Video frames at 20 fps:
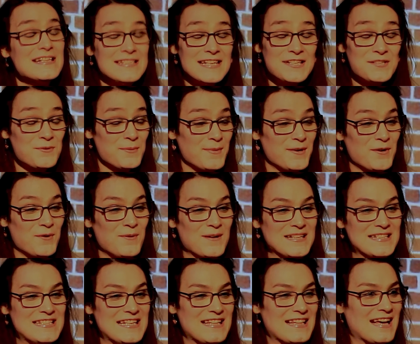Cis women don't
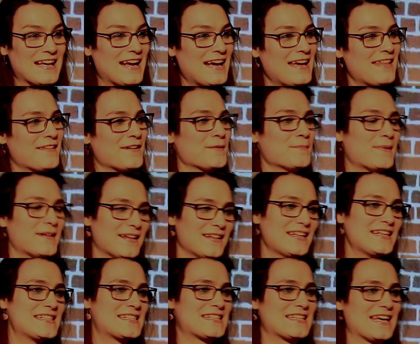want to see that either, but at
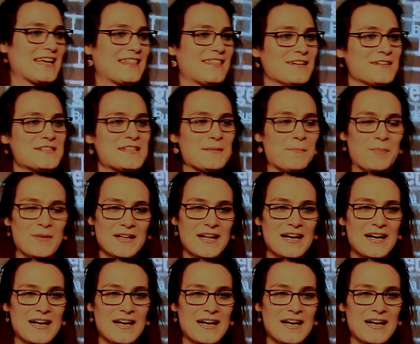least there's the